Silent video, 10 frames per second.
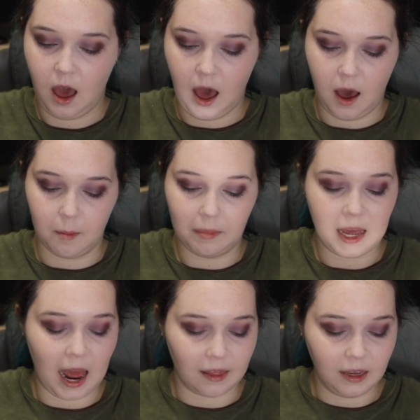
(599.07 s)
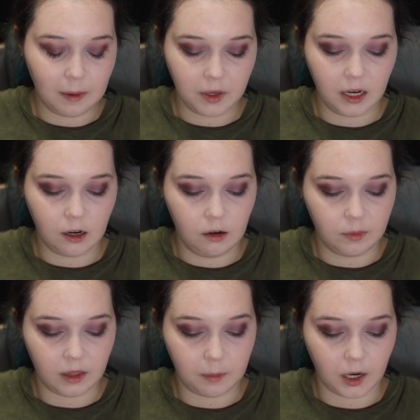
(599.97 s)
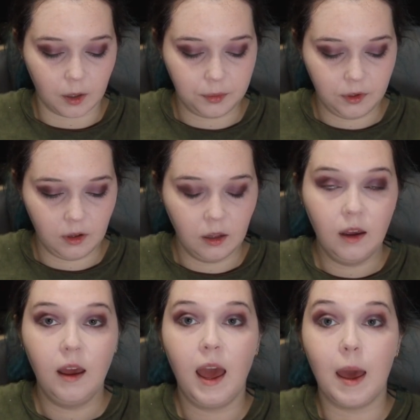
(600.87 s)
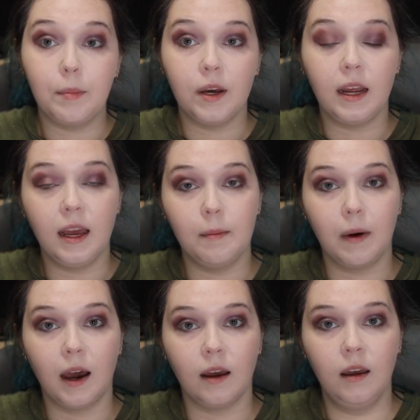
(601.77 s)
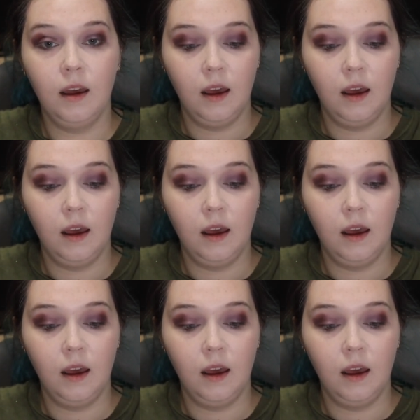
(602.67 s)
But I think I'm going to go in with the purple and put it in my